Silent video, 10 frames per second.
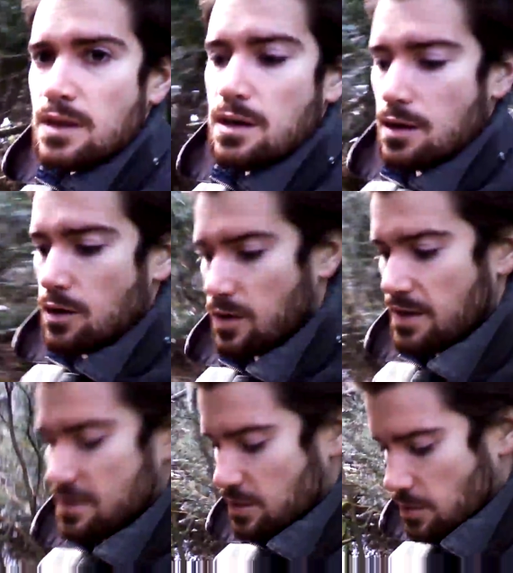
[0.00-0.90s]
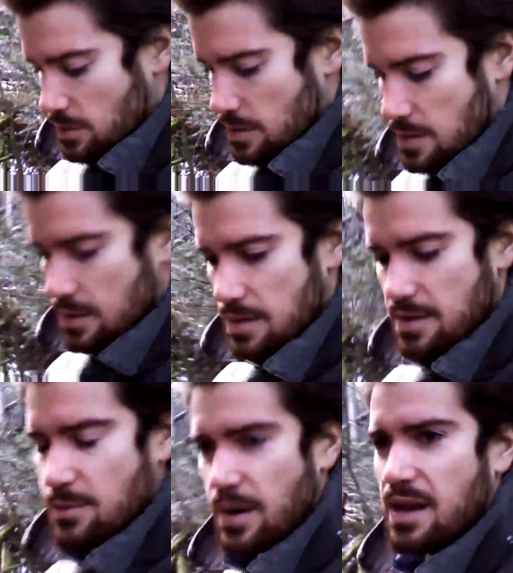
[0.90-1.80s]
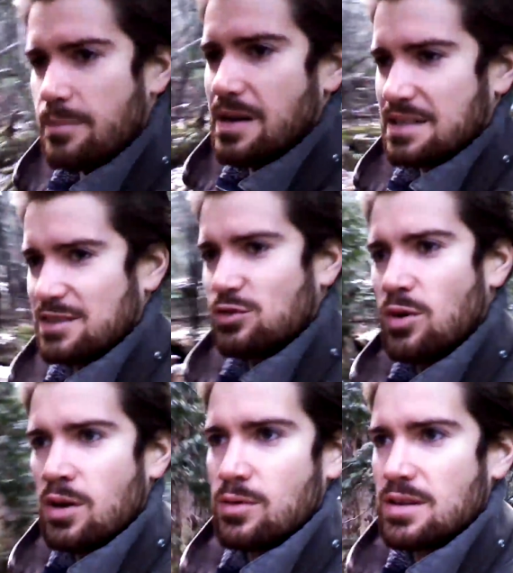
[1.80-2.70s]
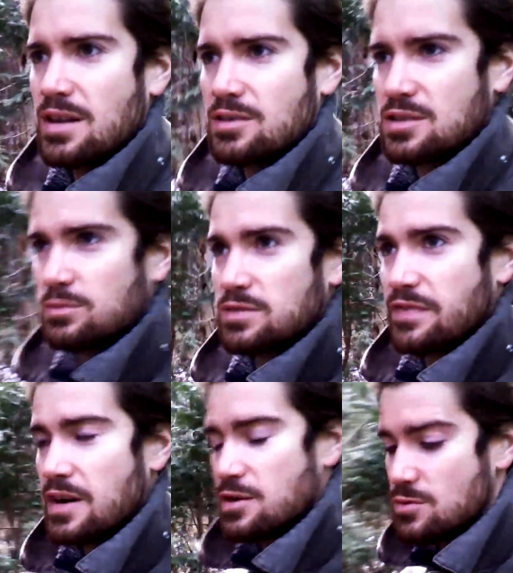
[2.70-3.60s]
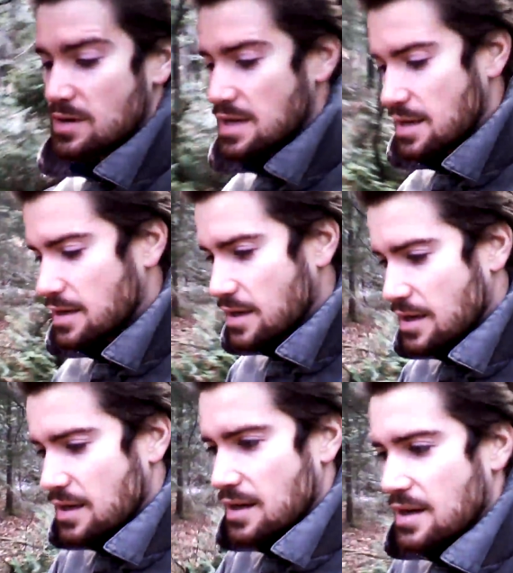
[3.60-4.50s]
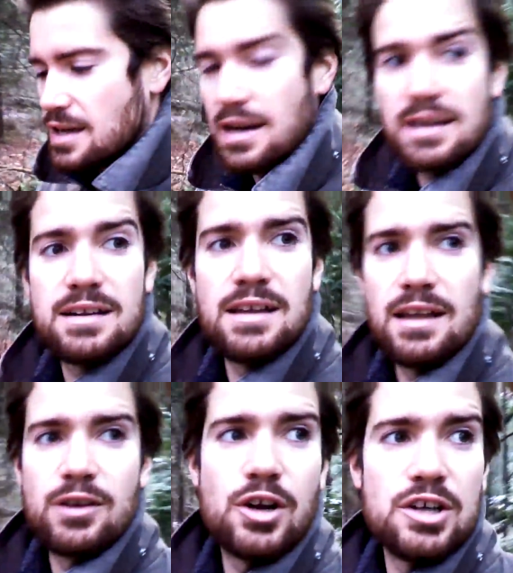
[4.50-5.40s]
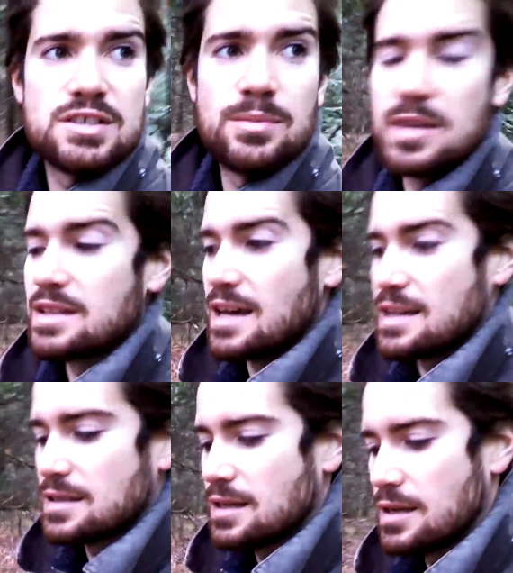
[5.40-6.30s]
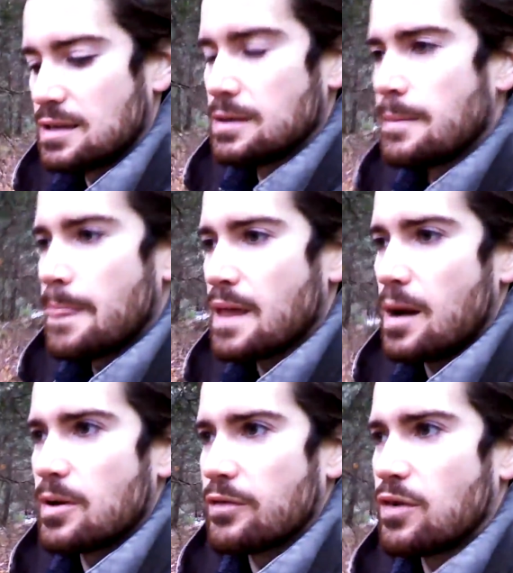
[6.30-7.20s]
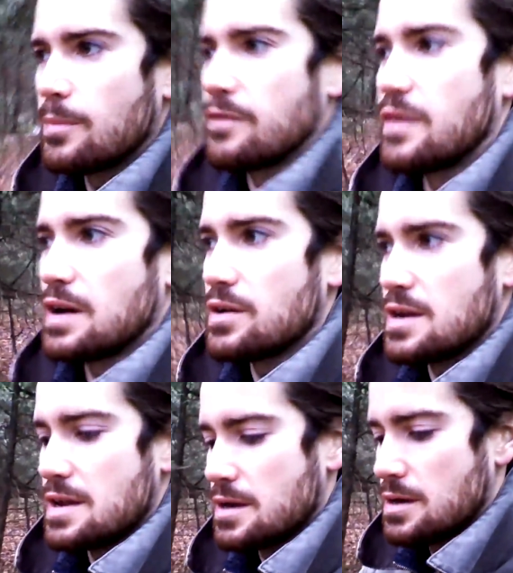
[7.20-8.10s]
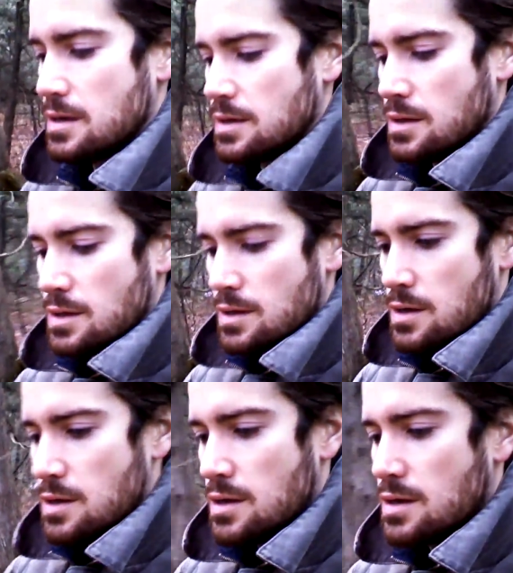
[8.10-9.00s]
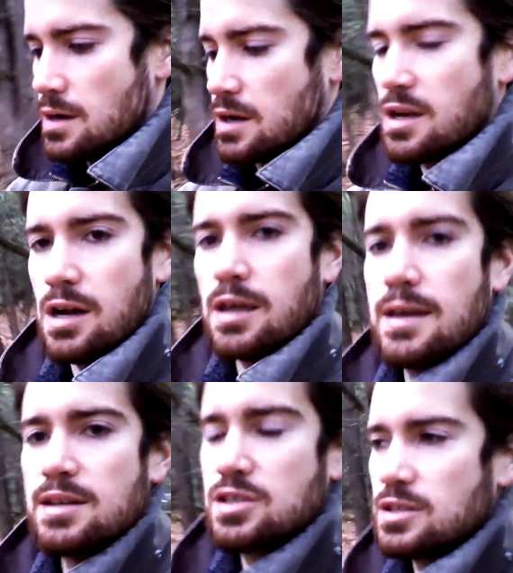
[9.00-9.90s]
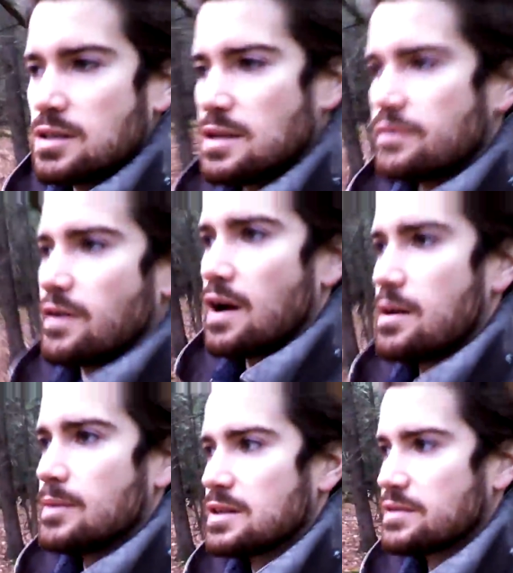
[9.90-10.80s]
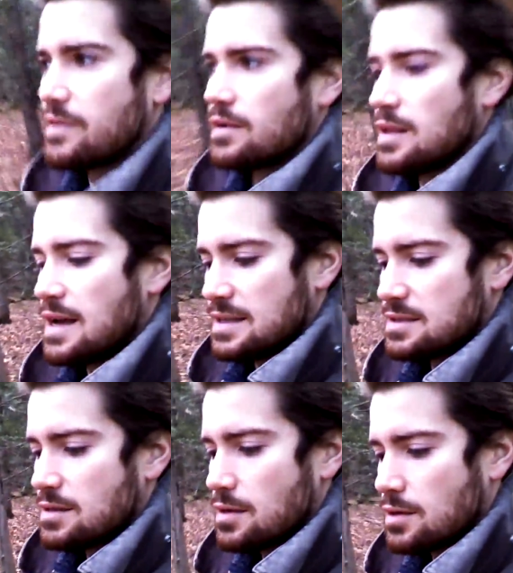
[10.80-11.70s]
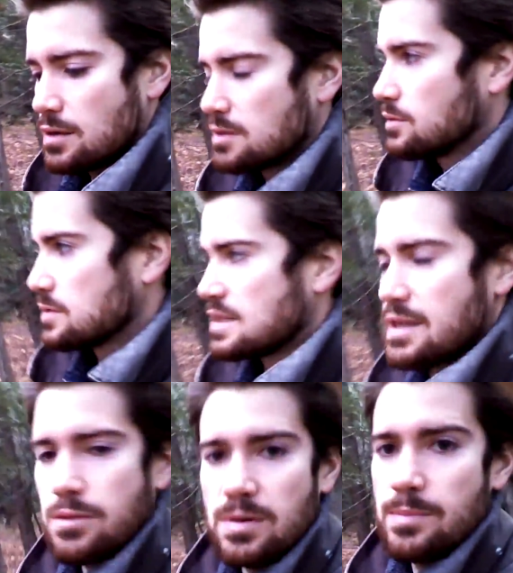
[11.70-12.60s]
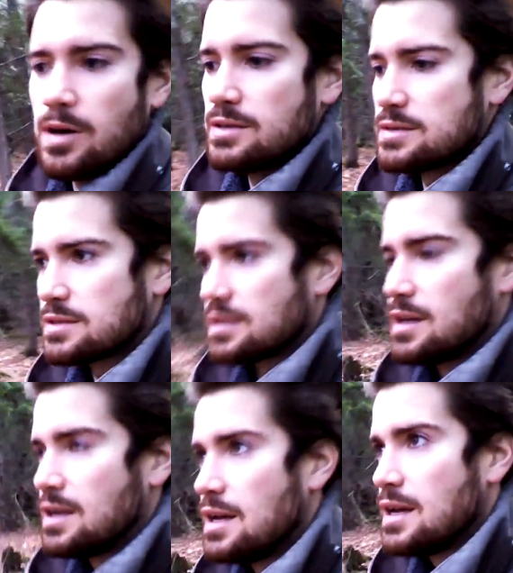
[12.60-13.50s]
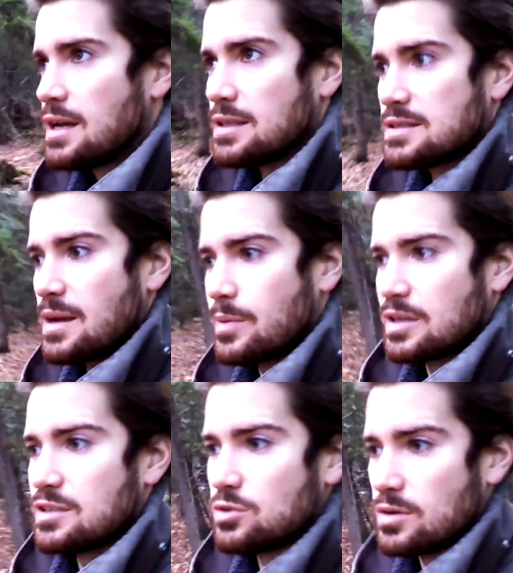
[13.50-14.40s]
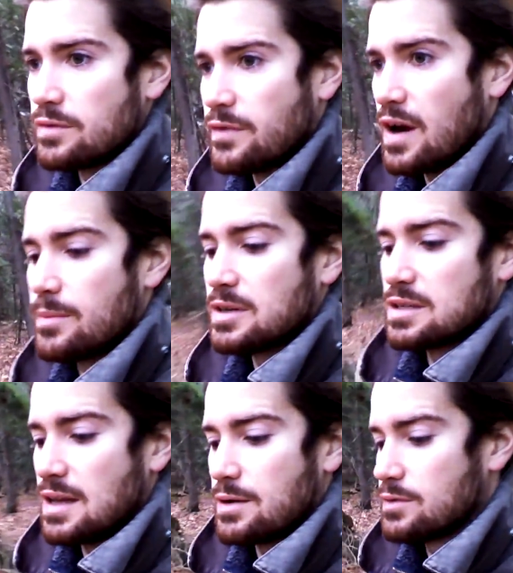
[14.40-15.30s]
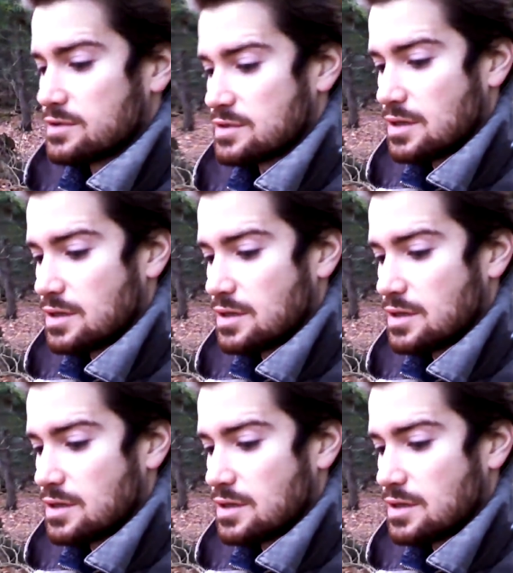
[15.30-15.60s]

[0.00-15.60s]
okay, so when I got back to Toronto, the energy was very unique, and it occurred to me that coming from a very Caucasian environment for the last, we'll say, 3 months, and stepping into an environment that was